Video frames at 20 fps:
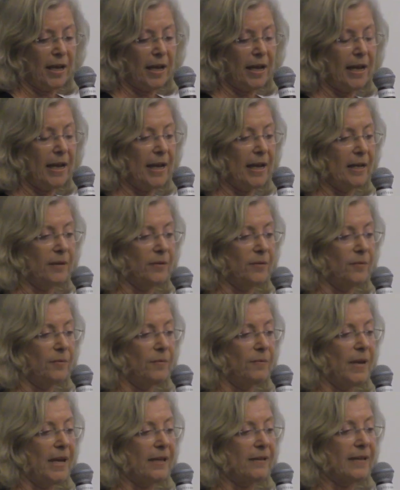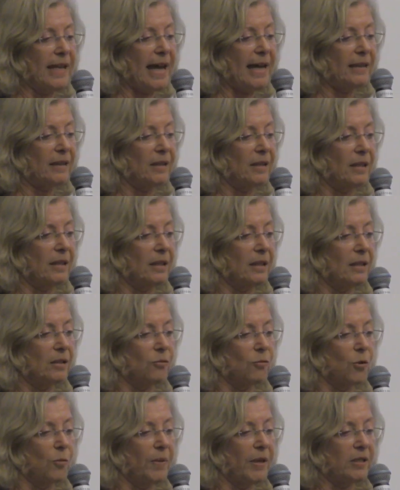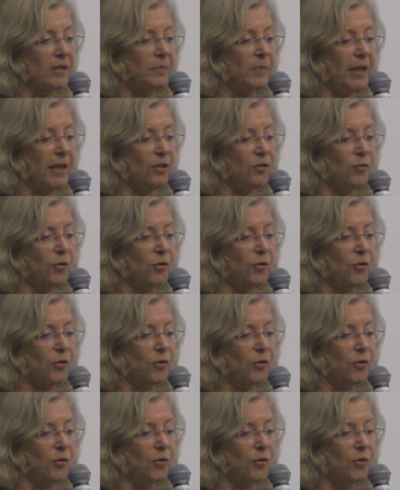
and make that the, the robust page